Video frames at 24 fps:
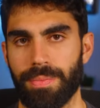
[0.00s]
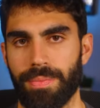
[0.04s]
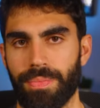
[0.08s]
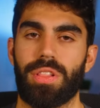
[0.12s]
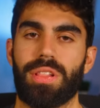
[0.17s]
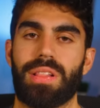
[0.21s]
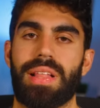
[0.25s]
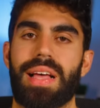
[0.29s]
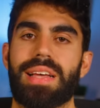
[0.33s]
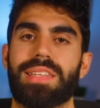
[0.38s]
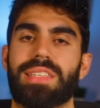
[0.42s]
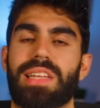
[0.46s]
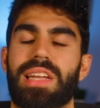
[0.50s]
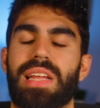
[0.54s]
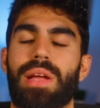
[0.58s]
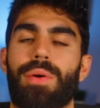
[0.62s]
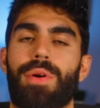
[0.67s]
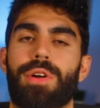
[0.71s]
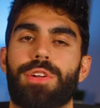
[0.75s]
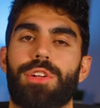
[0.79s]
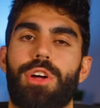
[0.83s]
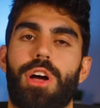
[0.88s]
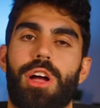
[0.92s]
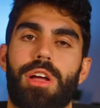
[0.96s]
Now the last setting I
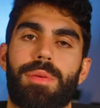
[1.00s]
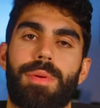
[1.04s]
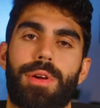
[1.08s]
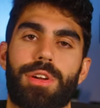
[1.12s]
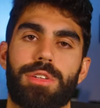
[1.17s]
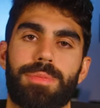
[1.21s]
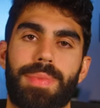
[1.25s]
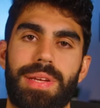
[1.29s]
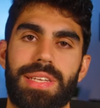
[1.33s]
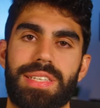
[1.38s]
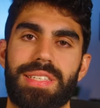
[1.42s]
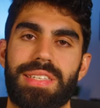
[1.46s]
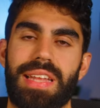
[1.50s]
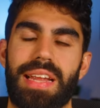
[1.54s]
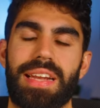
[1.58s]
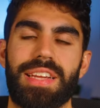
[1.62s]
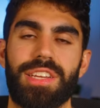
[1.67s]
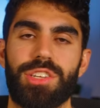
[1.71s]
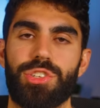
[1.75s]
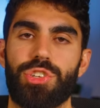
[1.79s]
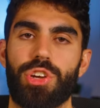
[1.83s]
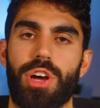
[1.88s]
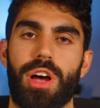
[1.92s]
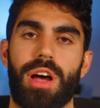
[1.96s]
want to talk about is my
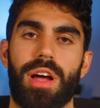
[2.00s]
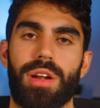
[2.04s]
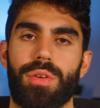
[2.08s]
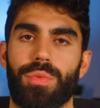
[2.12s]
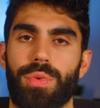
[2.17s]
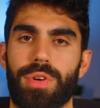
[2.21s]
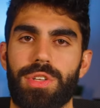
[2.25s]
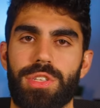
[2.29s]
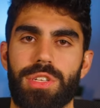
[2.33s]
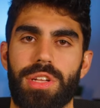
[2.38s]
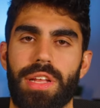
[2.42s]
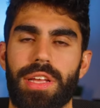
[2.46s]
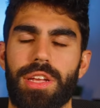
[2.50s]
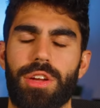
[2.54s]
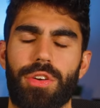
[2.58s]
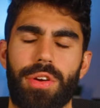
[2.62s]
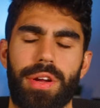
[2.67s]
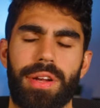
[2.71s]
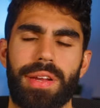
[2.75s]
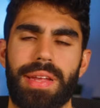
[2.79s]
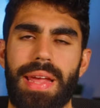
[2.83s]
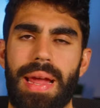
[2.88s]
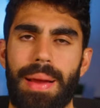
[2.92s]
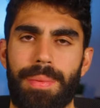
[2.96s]
steady shot, which is like your
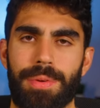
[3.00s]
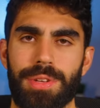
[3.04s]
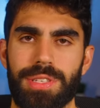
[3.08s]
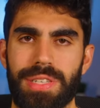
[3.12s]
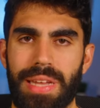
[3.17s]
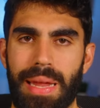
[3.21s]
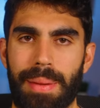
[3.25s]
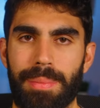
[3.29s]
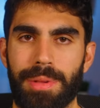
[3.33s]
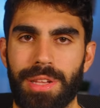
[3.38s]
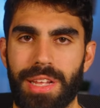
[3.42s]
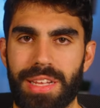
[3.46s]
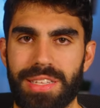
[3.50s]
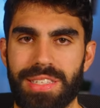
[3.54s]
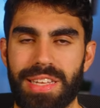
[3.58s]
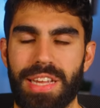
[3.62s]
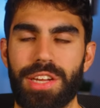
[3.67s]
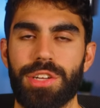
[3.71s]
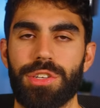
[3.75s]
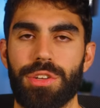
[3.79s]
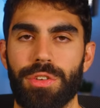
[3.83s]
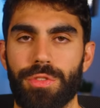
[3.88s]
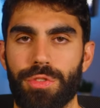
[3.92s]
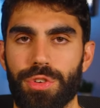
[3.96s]
in-camera
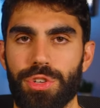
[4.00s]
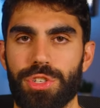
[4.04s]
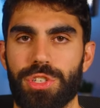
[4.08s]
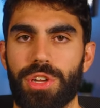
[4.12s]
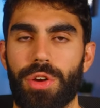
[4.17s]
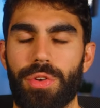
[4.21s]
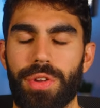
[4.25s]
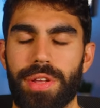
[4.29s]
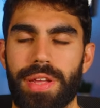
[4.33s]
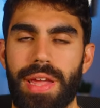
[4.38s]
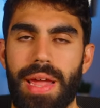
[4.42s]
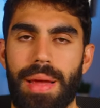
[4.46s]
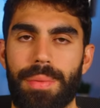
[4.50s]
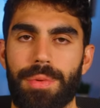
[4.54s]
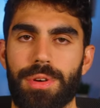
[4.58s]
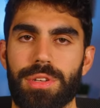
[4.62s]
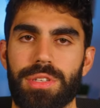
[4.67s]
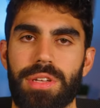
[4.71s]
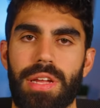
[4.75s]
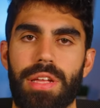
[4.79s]
stabilization for Sony cameras.